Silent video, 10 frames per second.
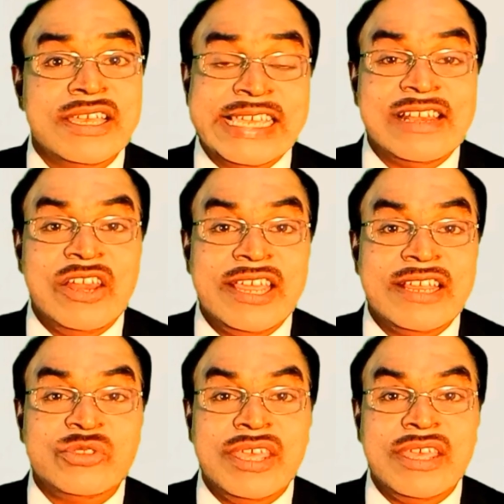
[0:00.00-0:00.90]
It
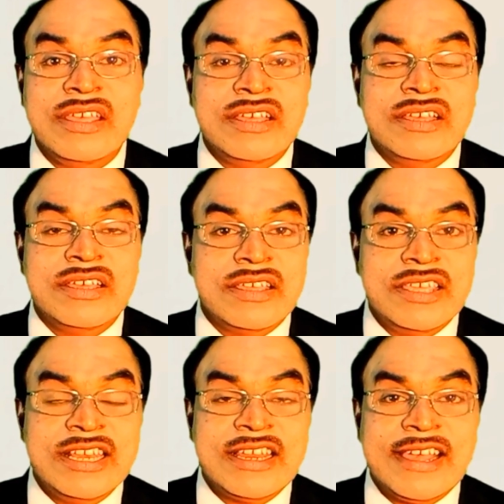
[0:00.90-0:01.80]
links the
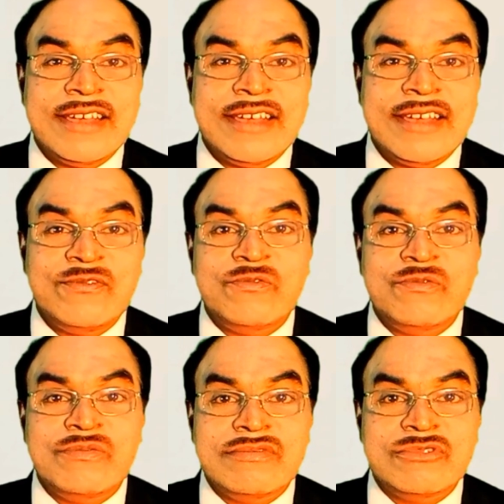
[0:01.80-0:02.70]
income
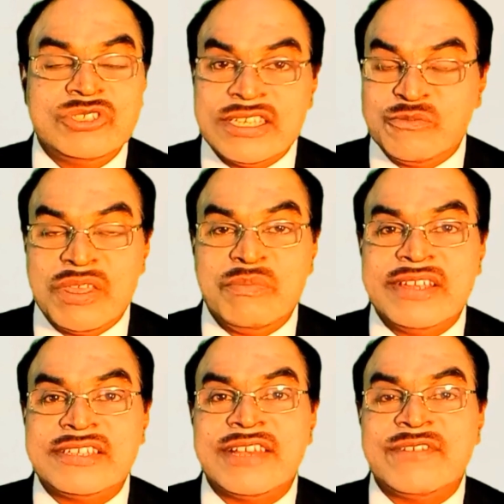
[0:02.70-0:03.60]
which has been
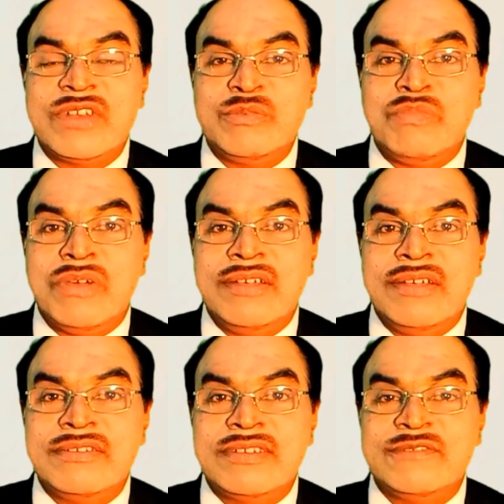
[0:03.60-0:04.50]
measured from the
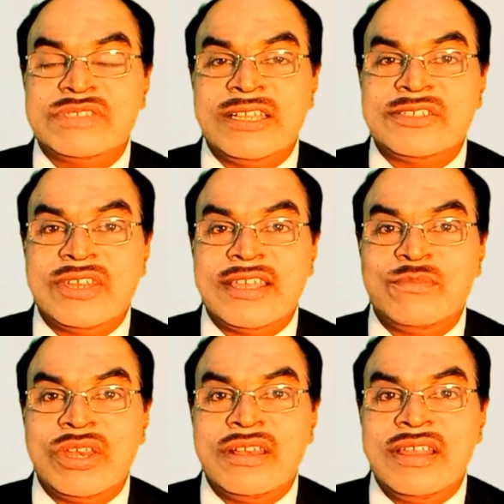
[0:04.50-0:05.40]
point of sales
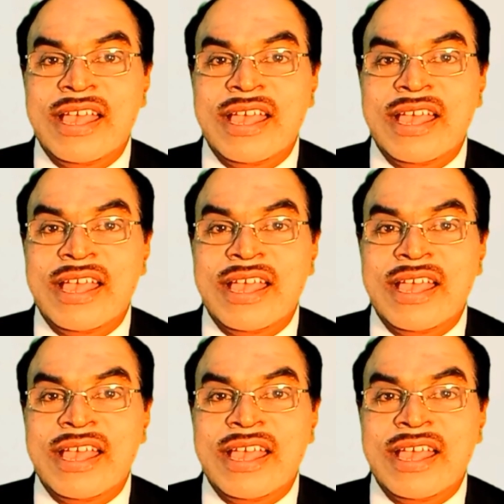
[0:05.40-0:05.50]
terminal